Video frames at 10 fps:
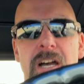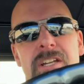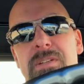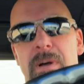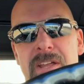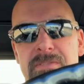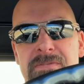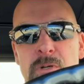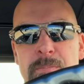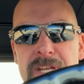to buy the
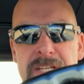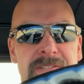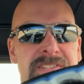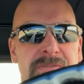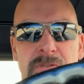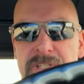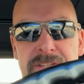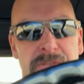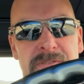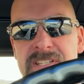floor pans, so we'll
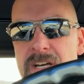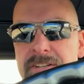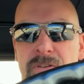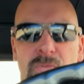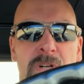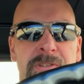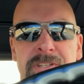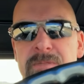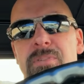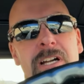get those cut out and
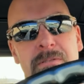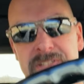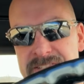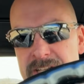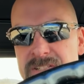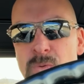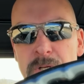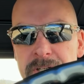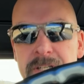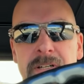welded in probably this next
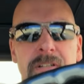winter.